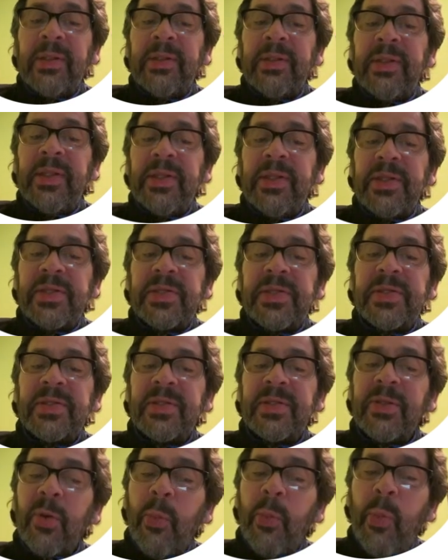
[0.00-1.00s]
this
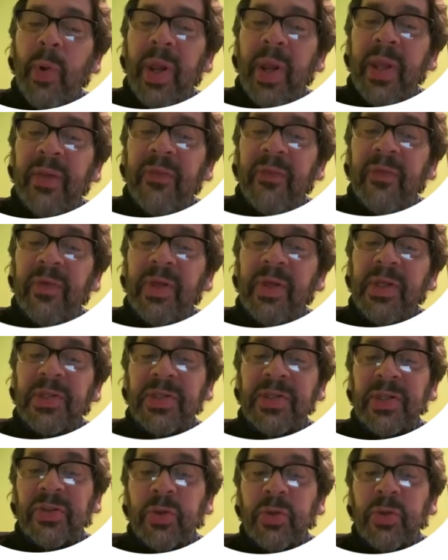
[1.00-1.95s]
wave is a